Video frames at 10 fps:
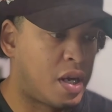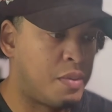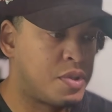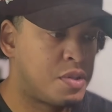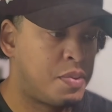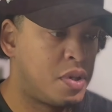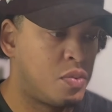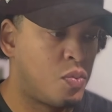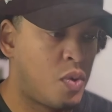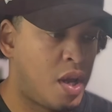I would
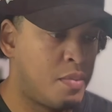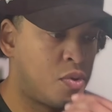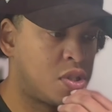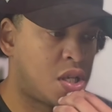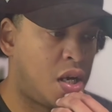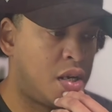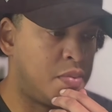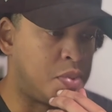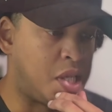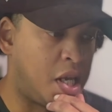spend way more
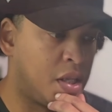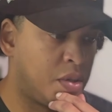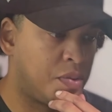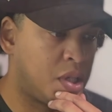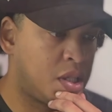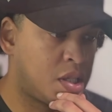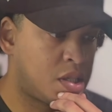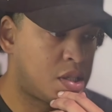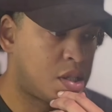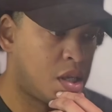time tailoring
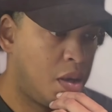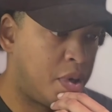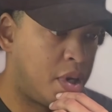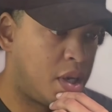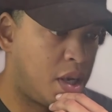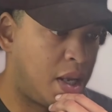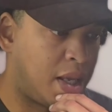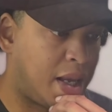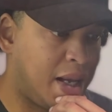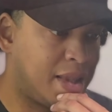this, but
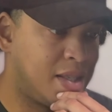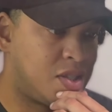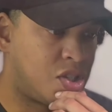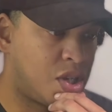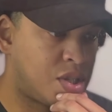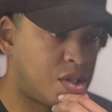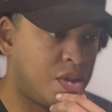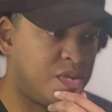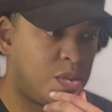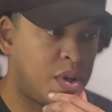it got the gist
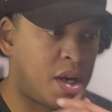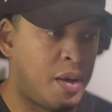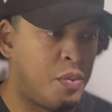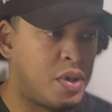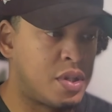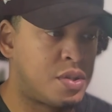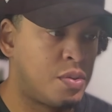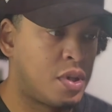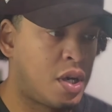of what I wanted to